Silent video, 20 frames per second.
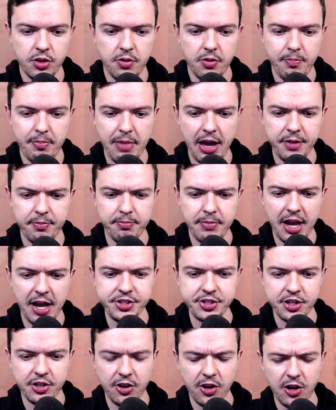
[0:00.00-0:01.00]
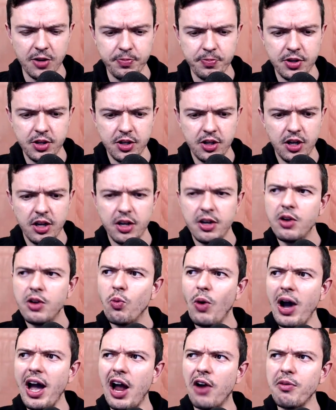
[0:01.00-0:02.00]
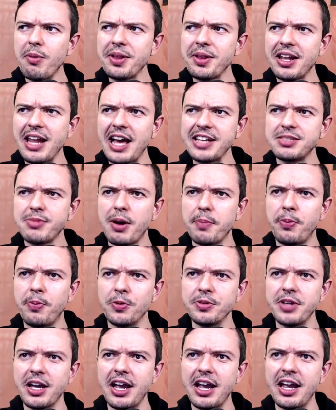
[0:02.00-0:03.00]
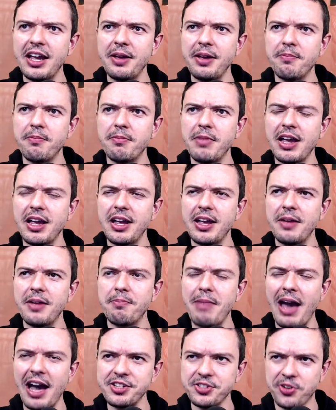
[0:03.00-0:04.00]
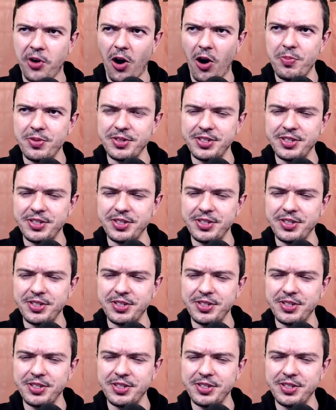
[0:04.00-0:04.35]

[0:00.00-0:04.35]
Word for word: Ma Magikarp. Wow, I remember the last time I pulled a a Magikarp in